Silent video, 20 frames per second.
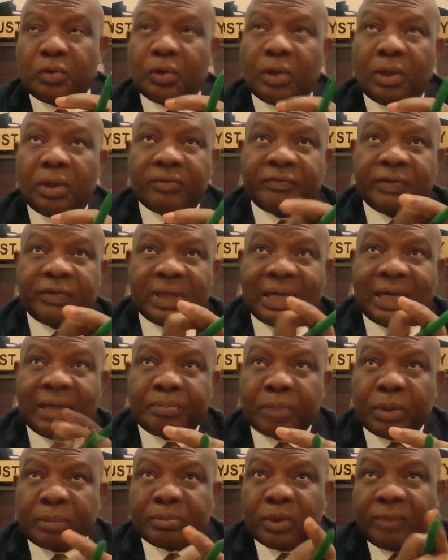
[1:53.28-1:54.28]
Law of the Federal
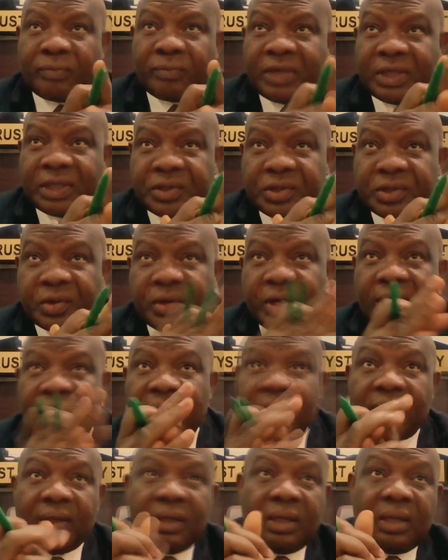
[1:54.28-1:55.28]
Republic of Nigeria.
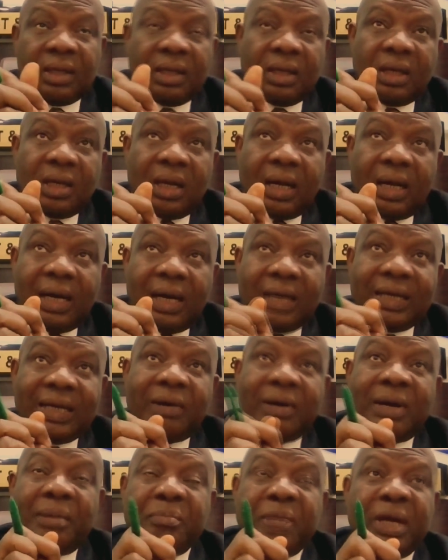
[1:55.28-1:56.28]
And
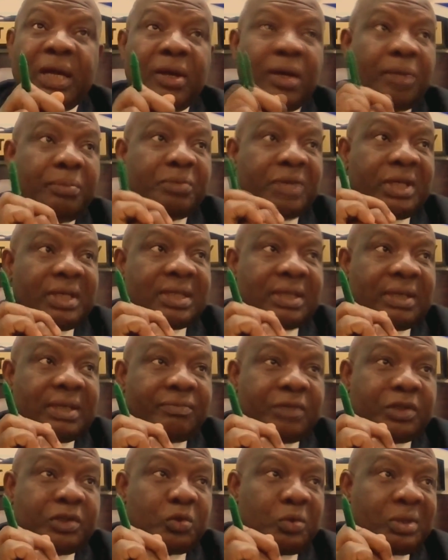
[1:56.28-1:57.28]
our main objective
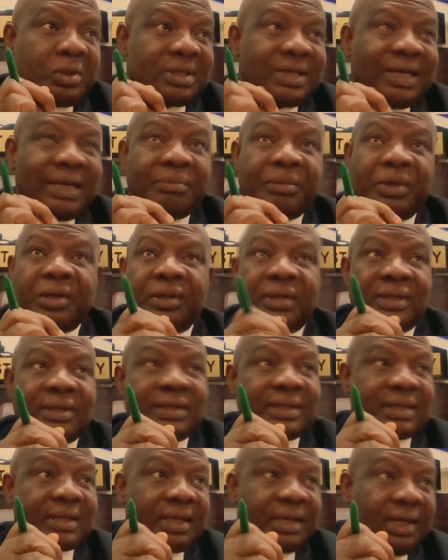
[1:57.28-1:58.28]
is to determine
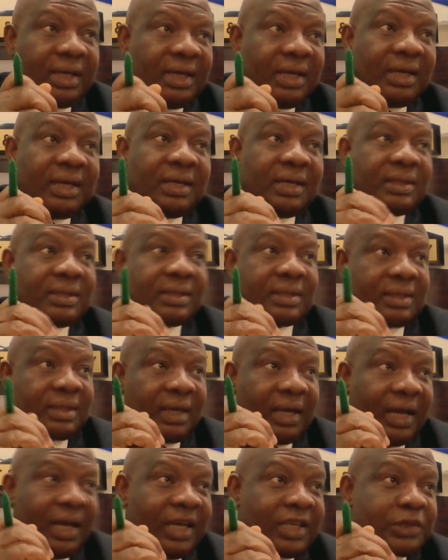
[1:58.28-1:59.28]
skills,
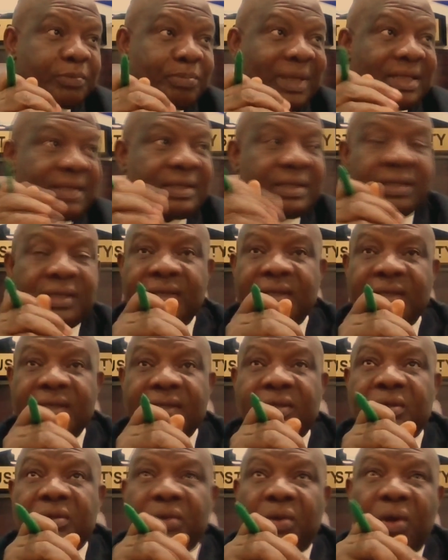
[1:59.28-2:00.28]
expertise,
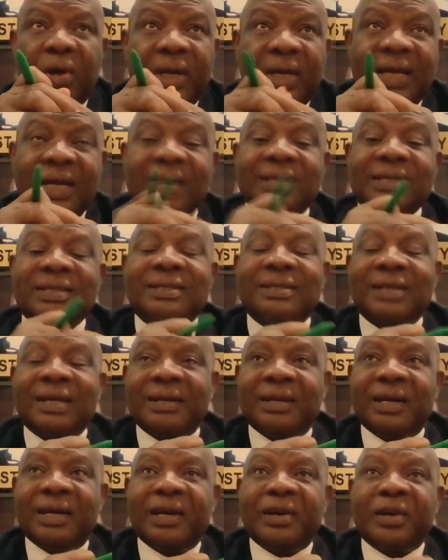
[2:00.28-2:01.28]
knowledge,
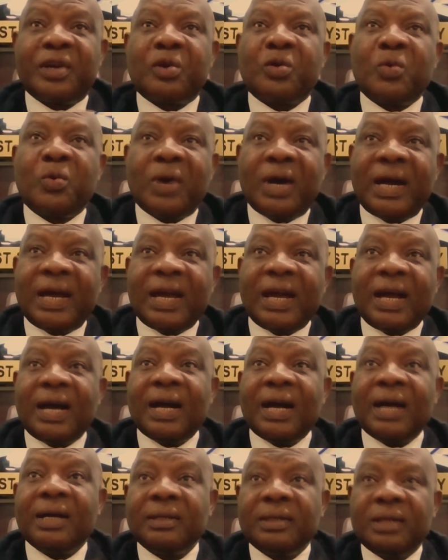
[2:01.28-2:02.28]
standard
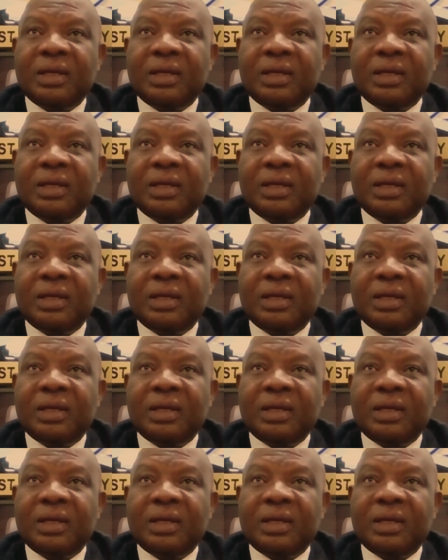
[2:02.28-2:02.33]
required